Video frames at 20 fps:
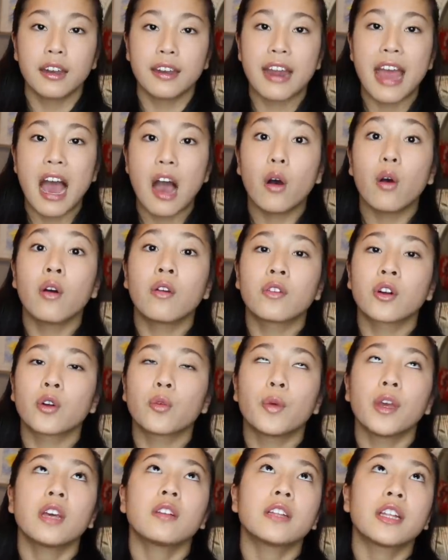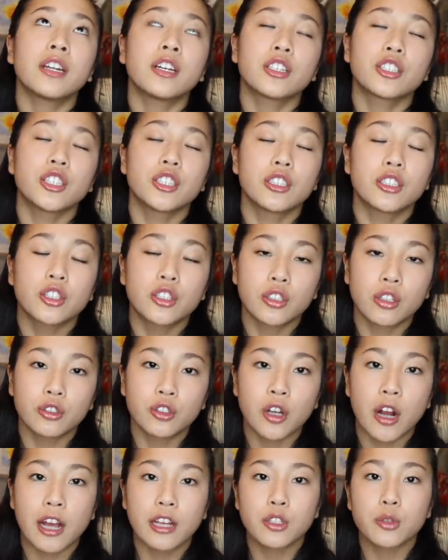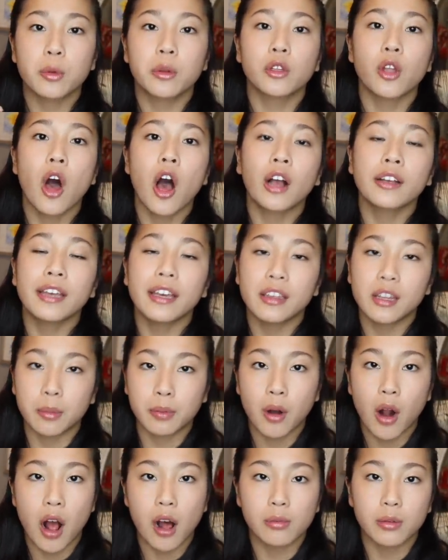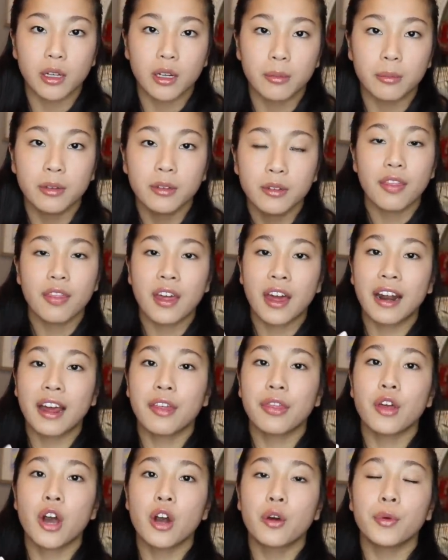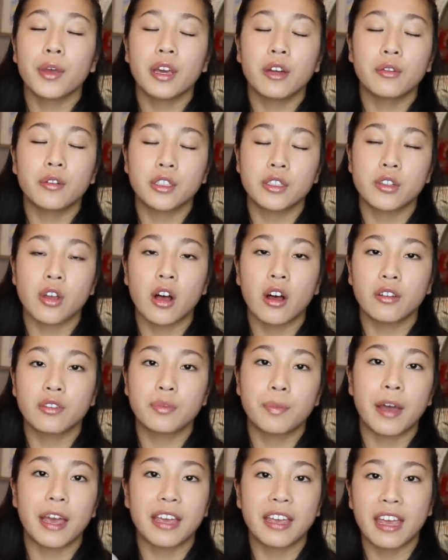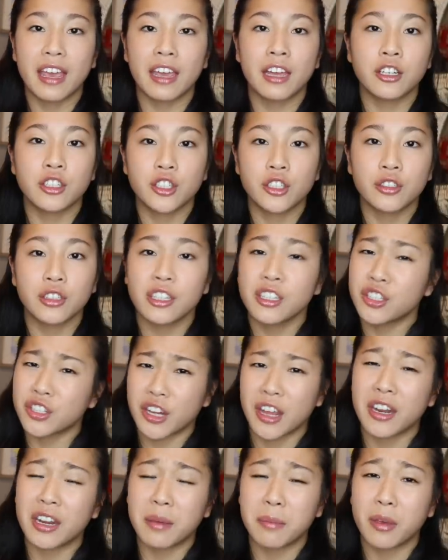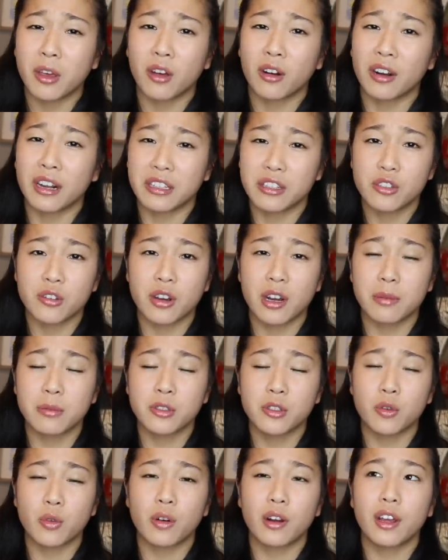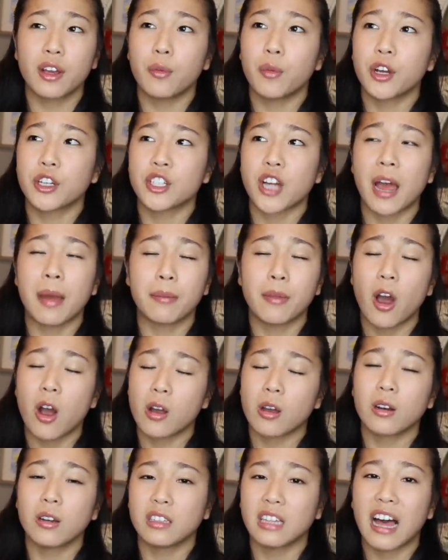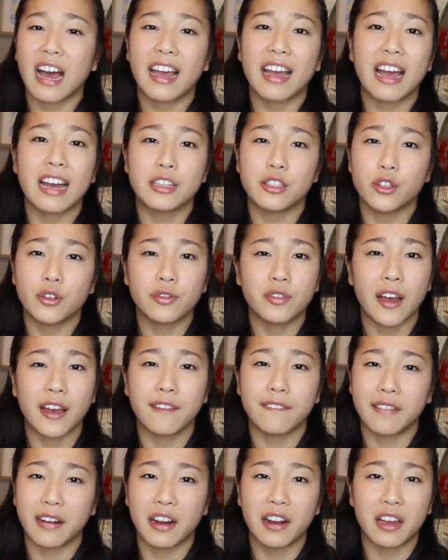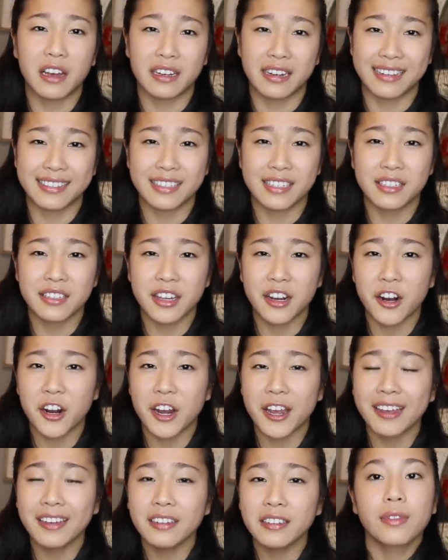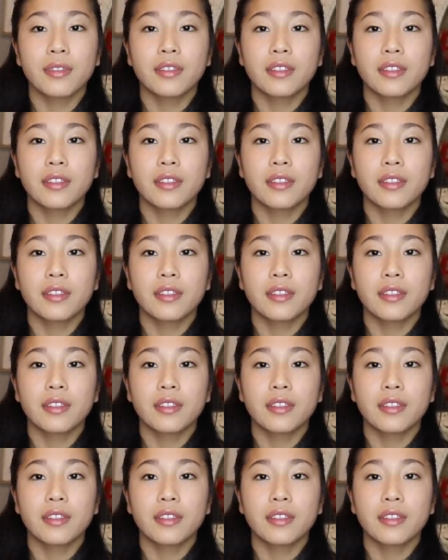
Now, over a week later, she is still trying to elongate the problem that I thought we had resolved by occasionally shading me on her Instagram story, which I'm not gonna lie, I do find very unnecessary.